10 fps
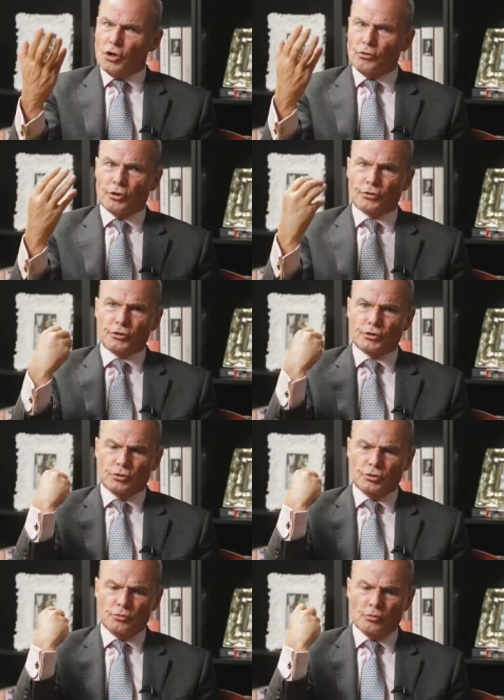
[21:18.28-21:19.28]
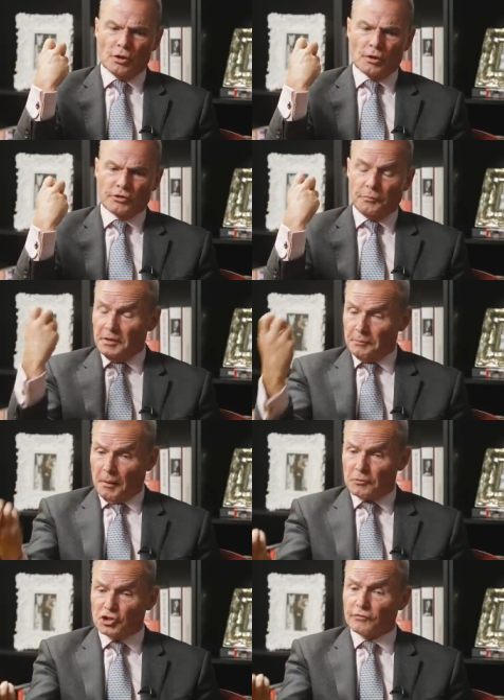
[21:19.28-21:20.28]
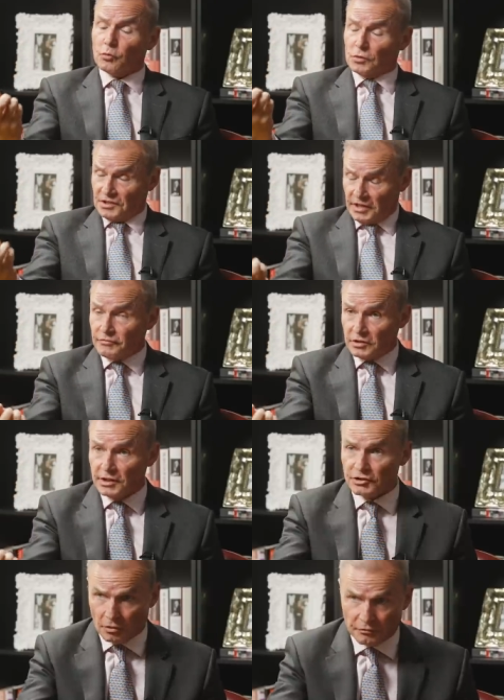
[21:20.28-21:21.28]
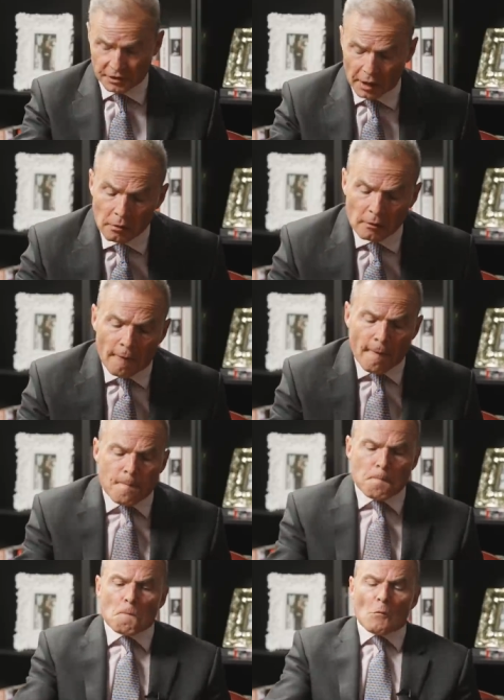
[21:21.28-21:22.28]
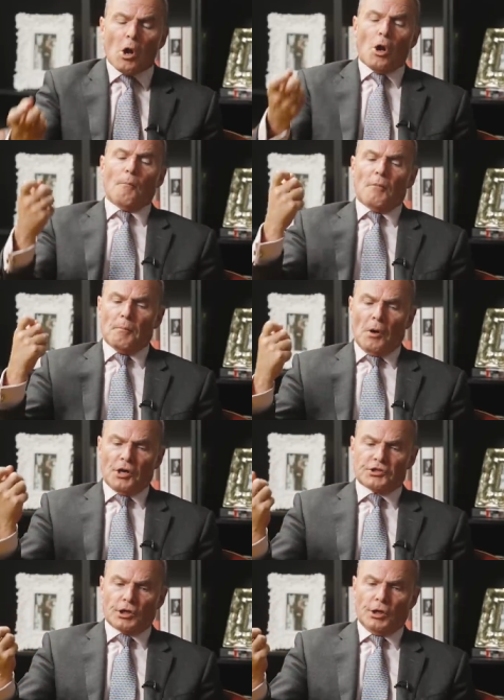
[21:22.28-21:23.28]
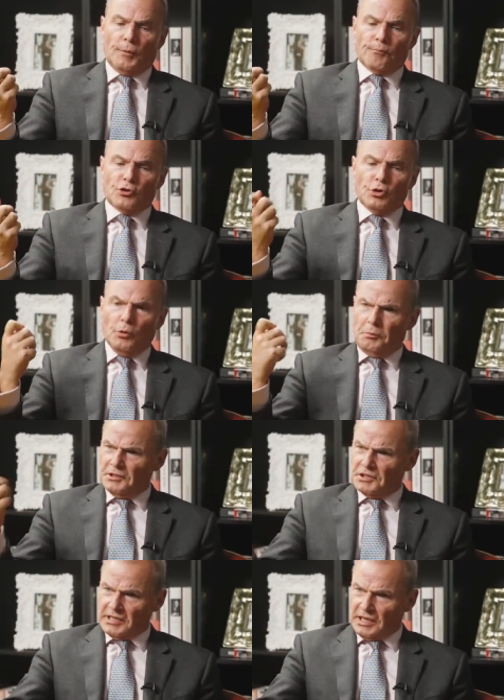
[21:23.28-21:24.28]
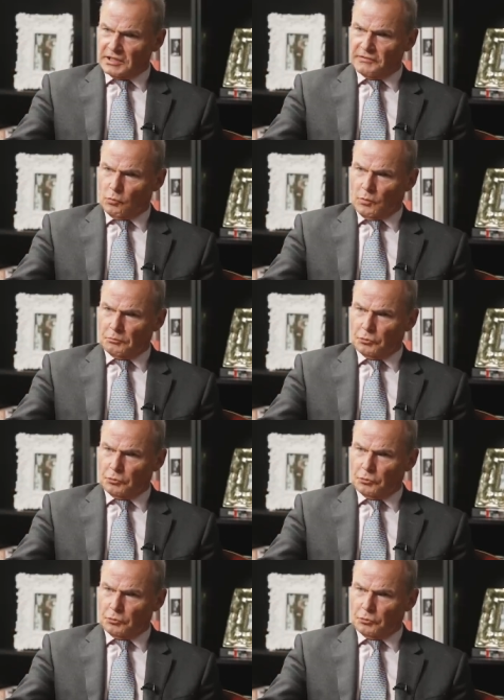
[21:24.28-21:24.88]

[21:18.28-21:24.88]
You know, you've been in publishing for 7 years roughly now, but you were politically active at one